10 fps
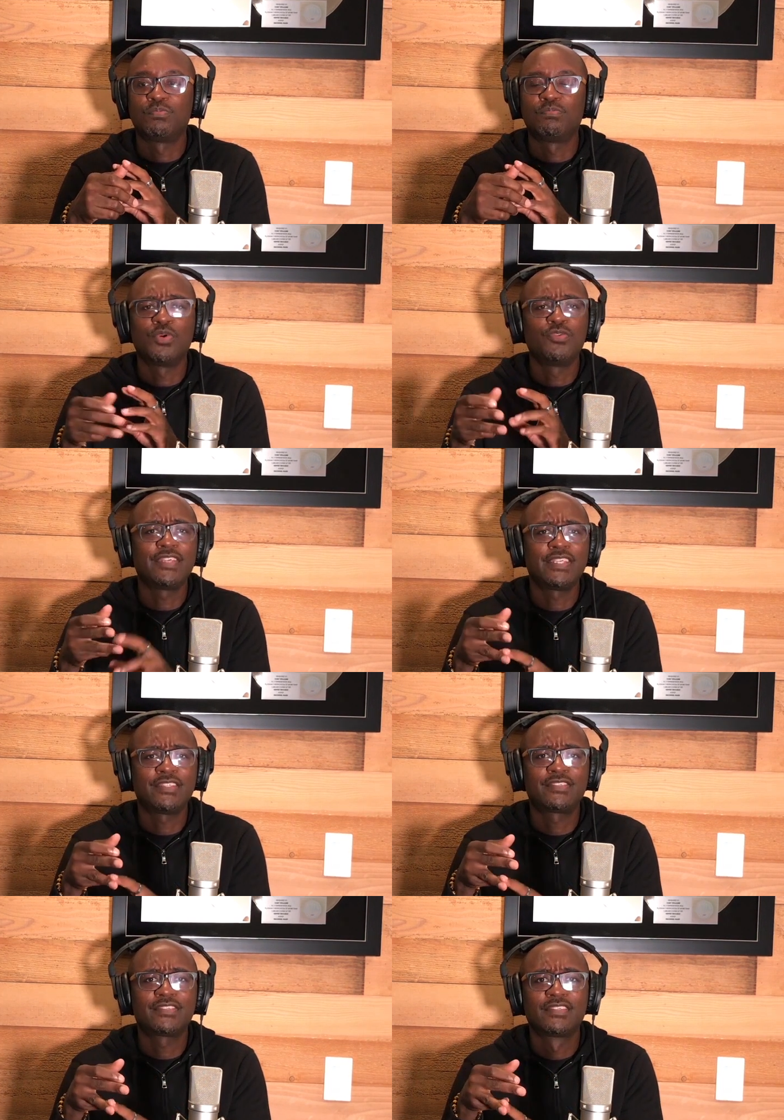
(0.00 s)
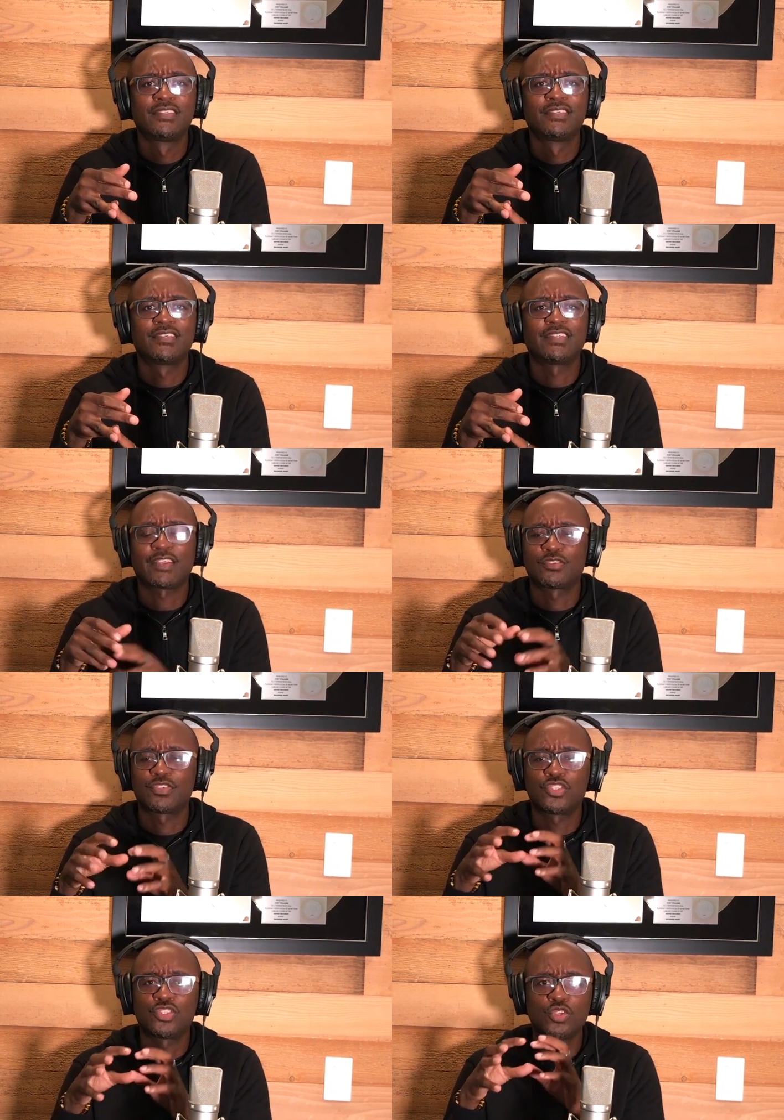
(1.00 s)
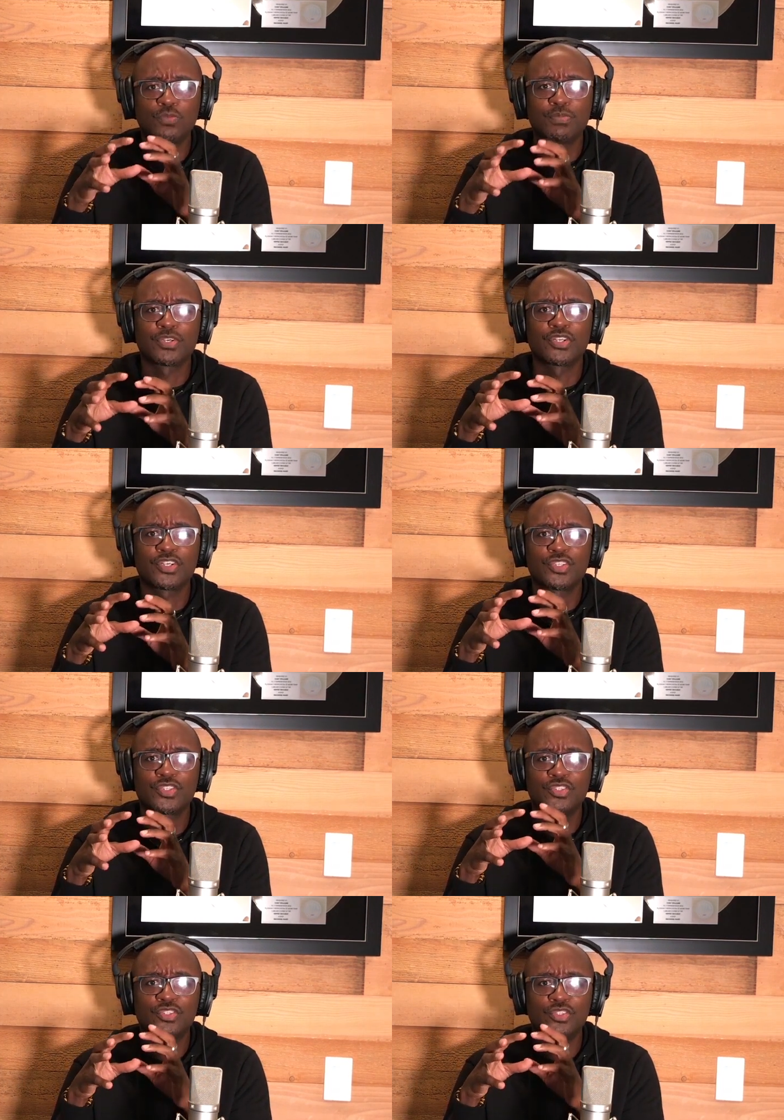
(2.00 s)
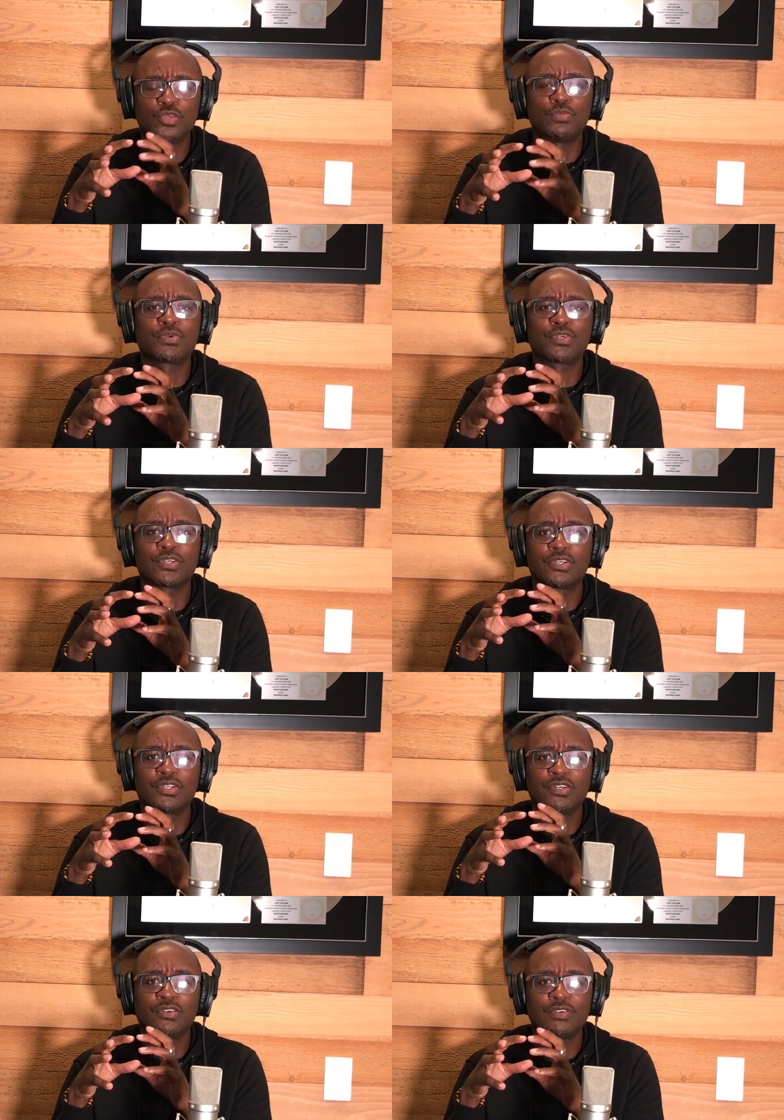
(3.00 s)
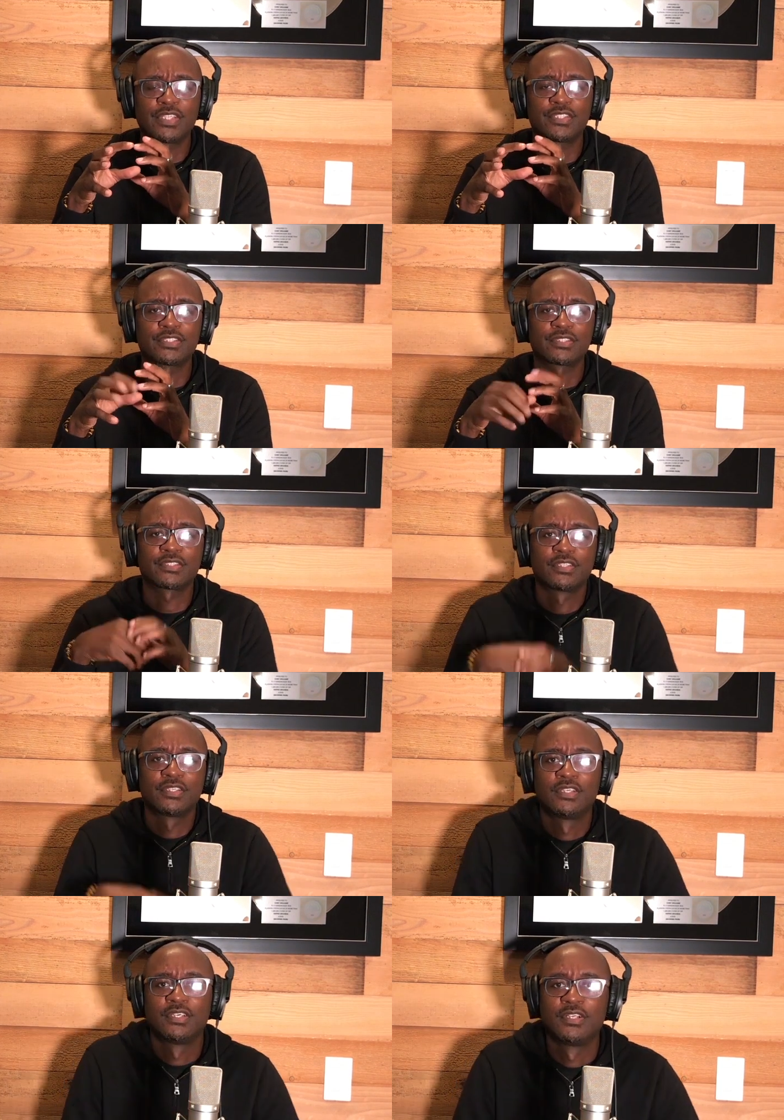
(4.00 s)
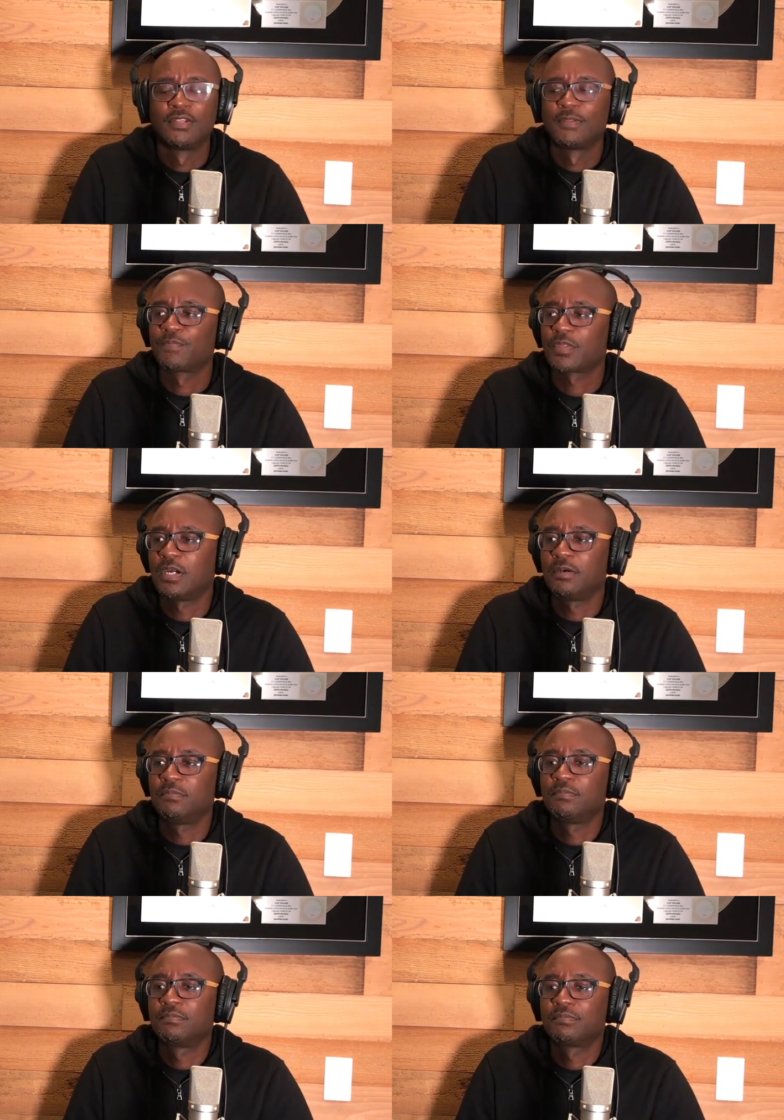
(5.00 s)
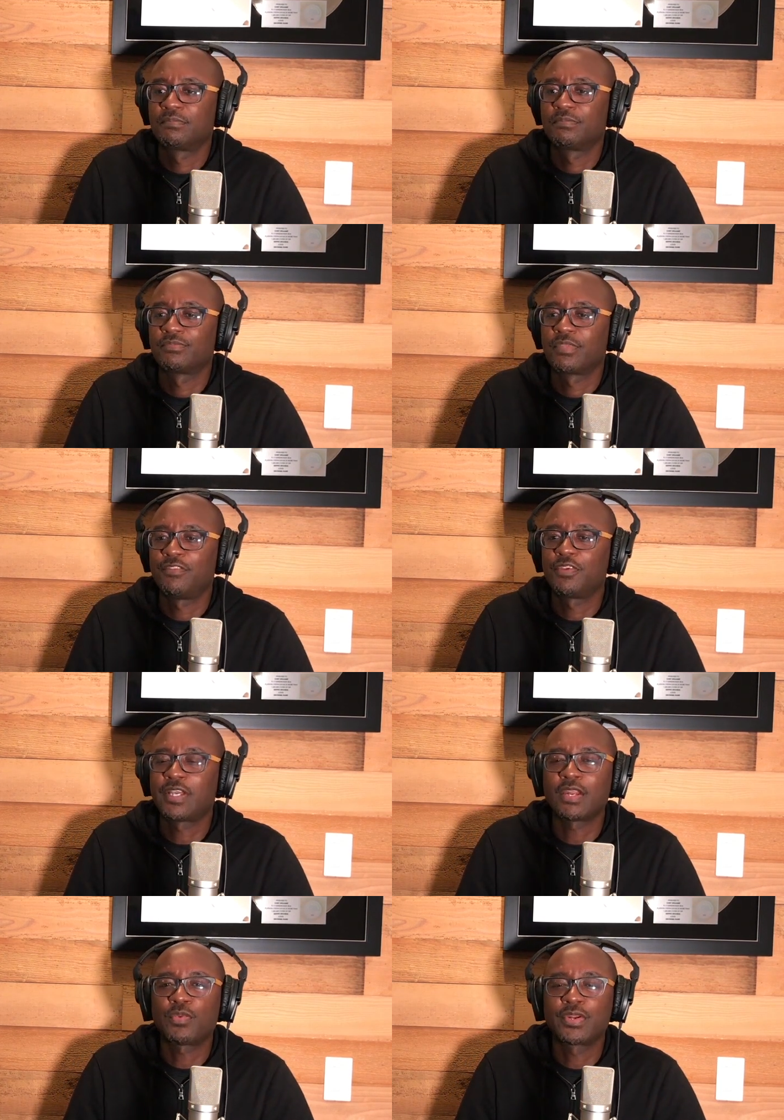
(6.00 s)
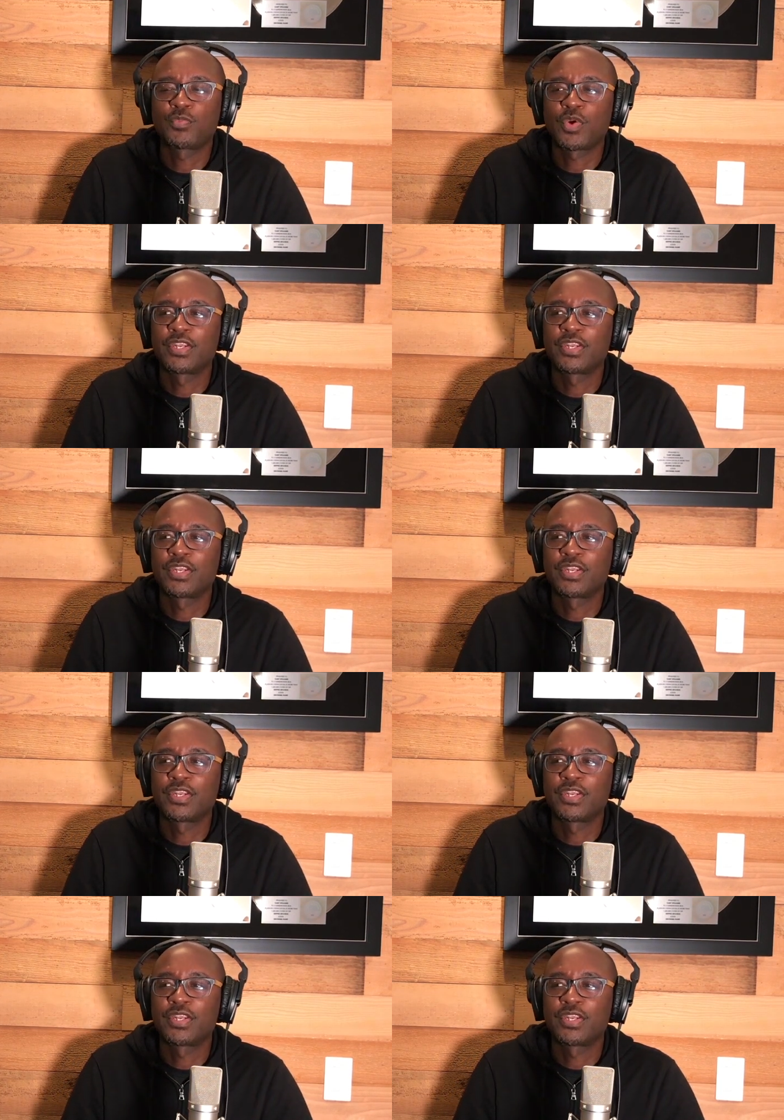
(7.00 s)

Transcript: movies, like super religious. And if you kind of want to